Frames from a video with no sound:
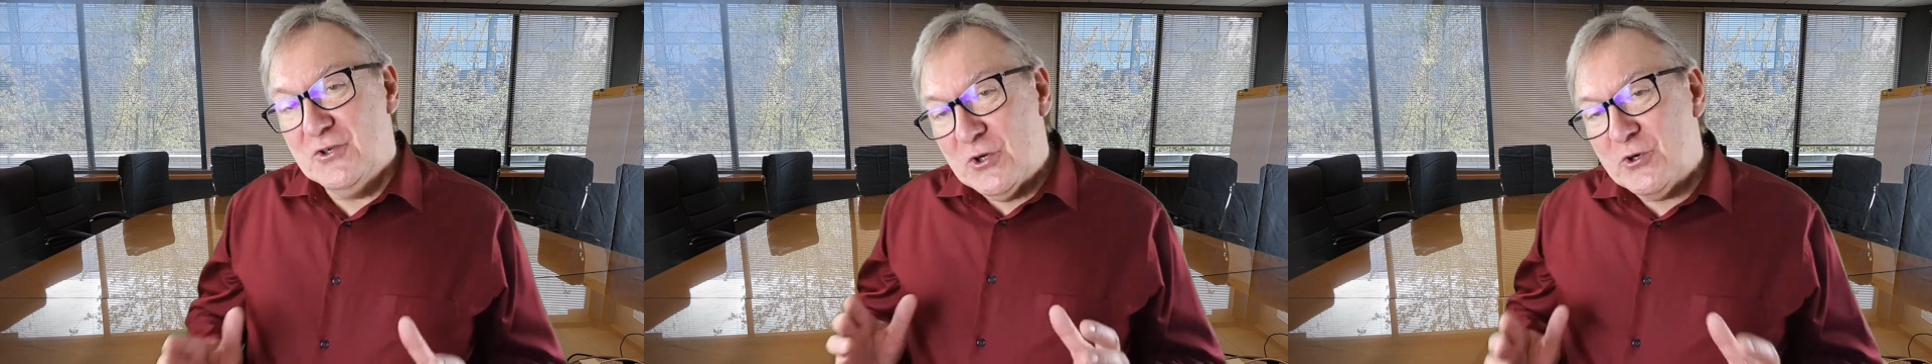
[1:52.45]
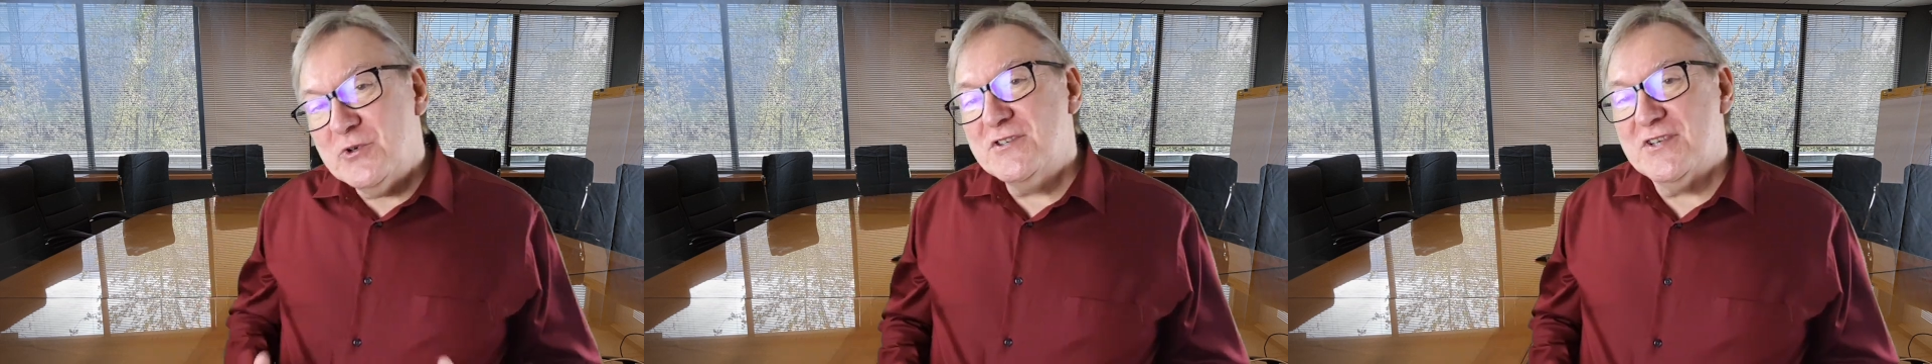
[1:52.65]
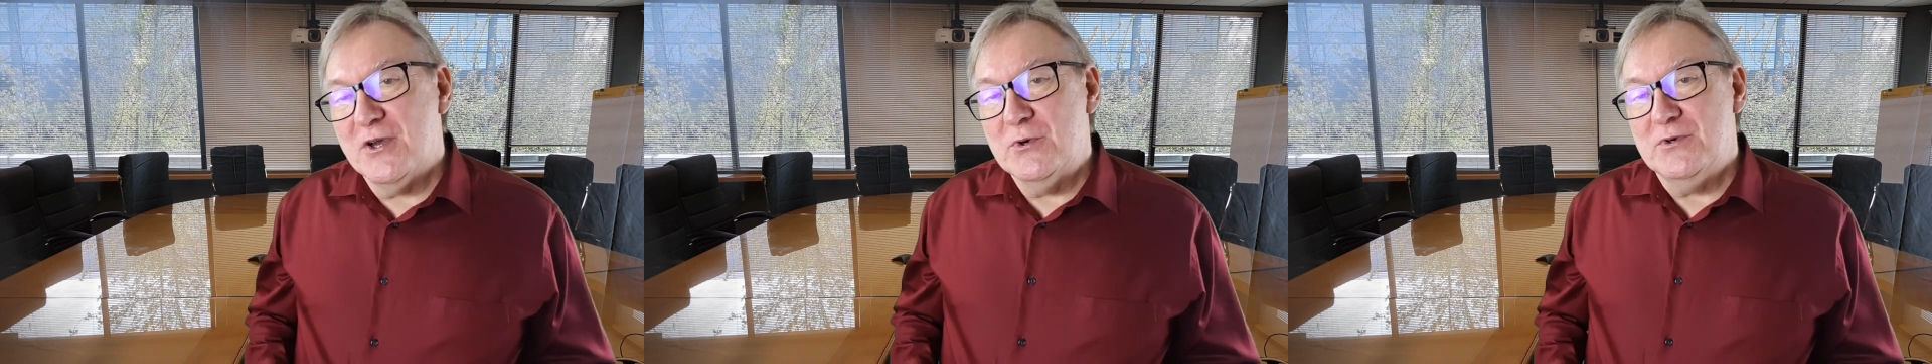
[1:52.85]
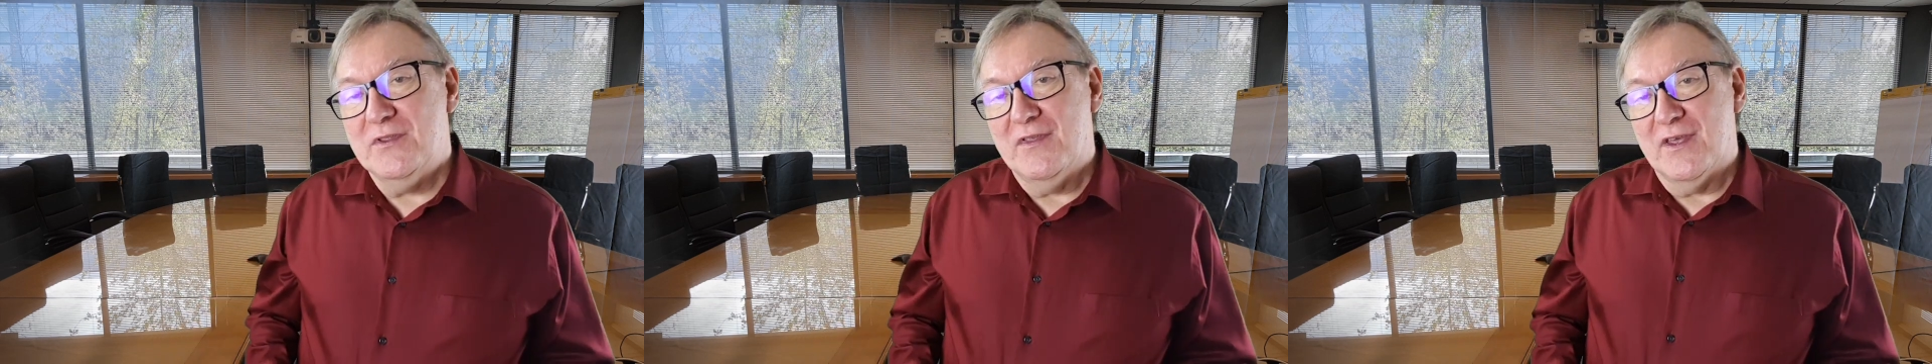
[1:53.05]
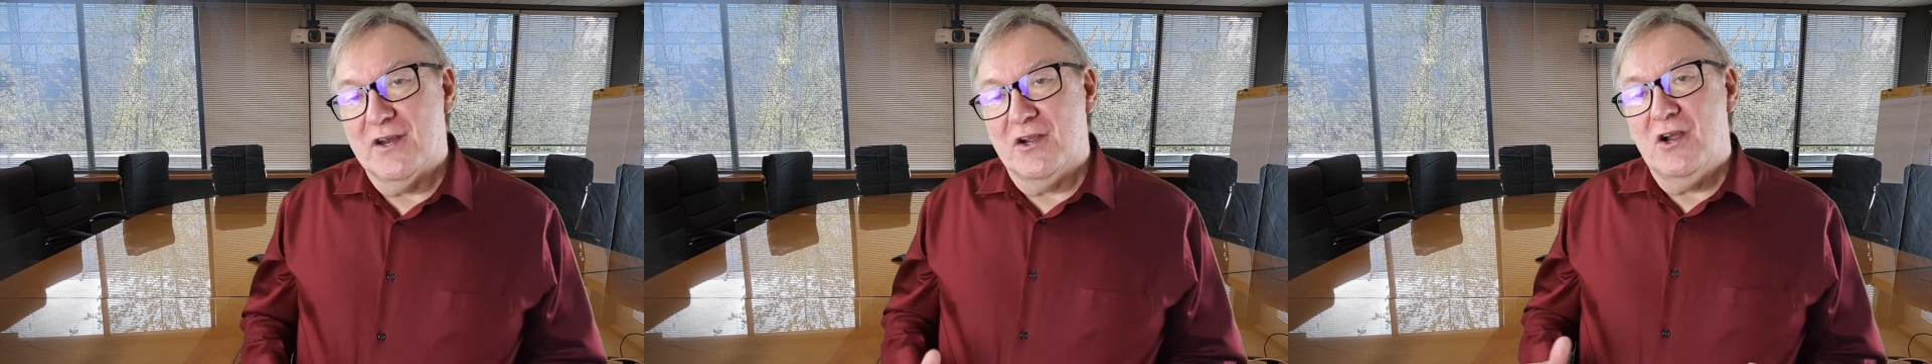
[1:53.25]
turns
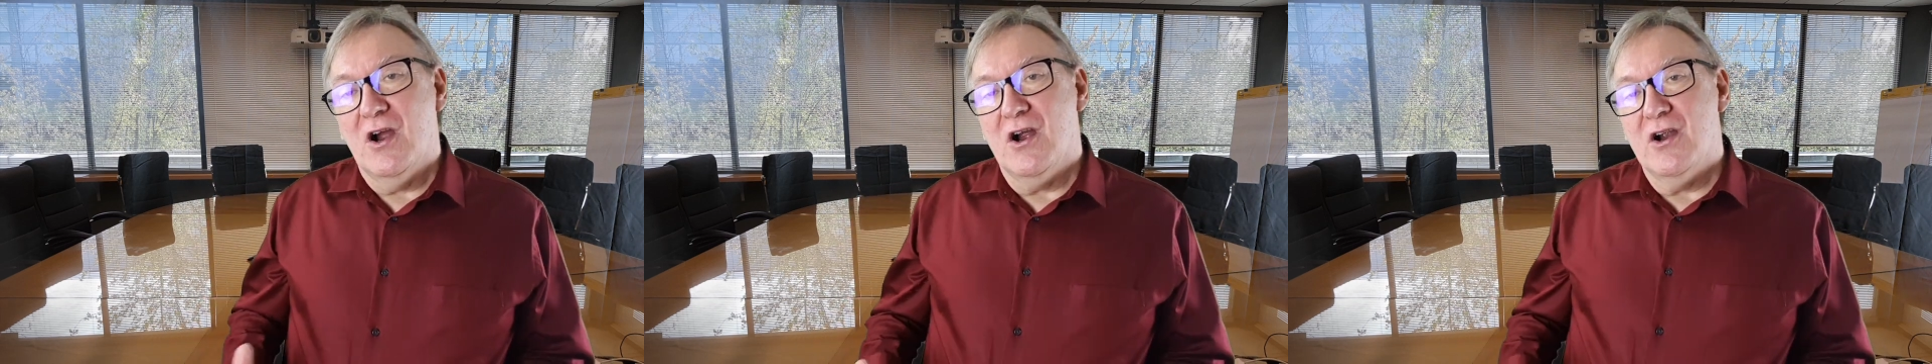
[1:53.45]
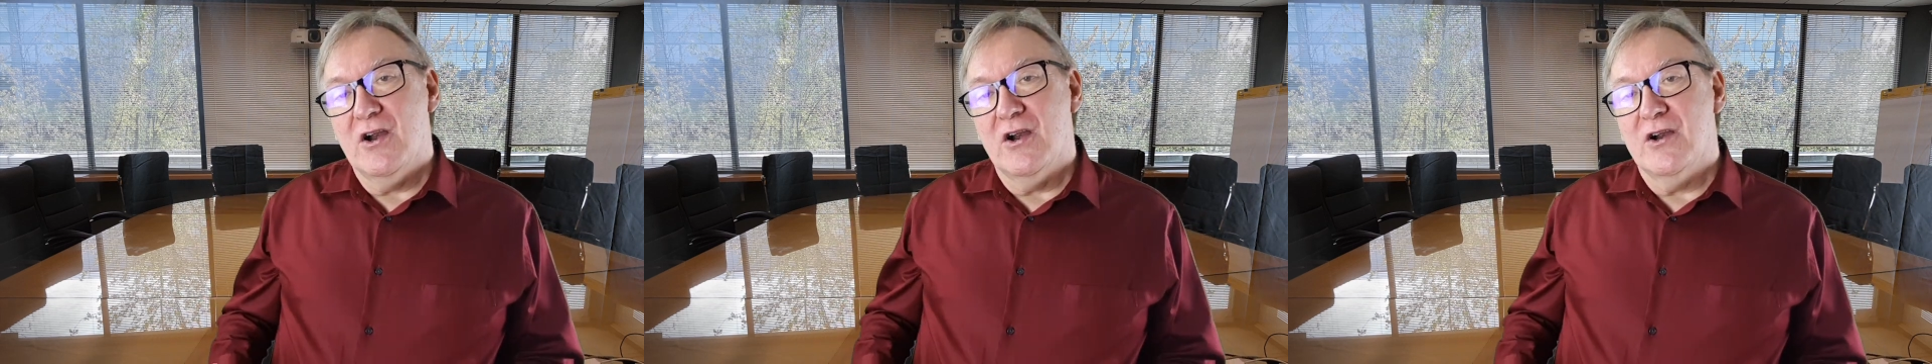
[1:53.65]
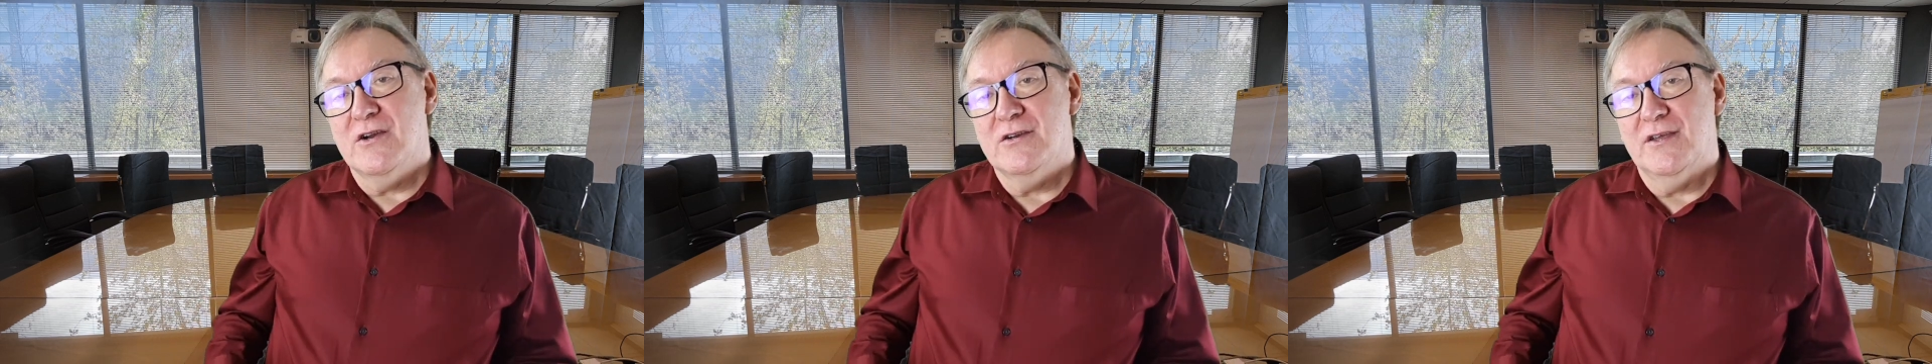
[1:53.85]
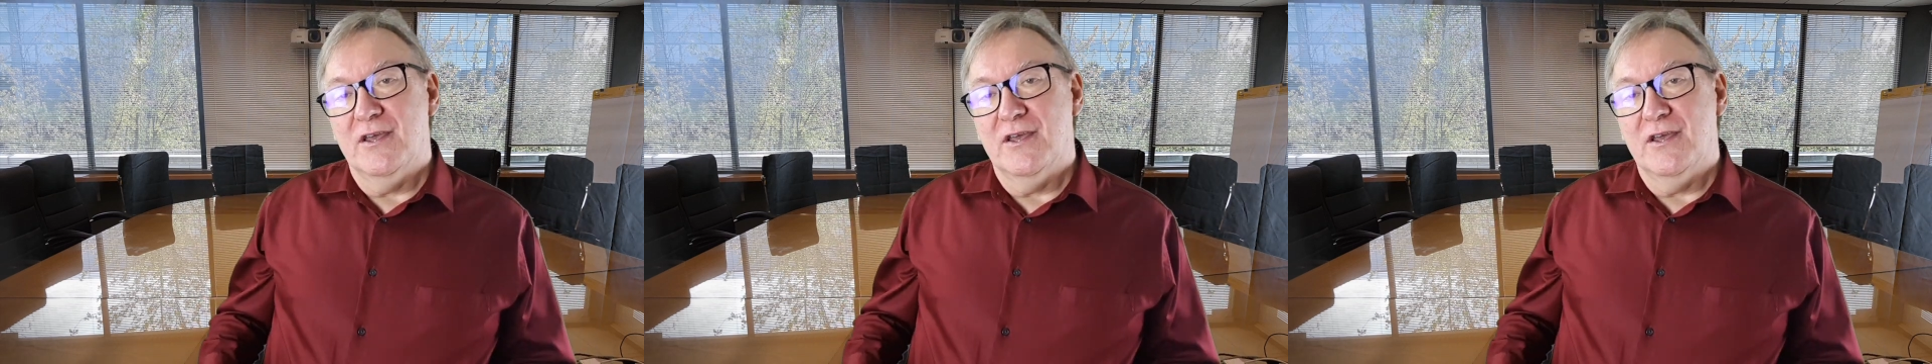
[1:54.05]
out that a car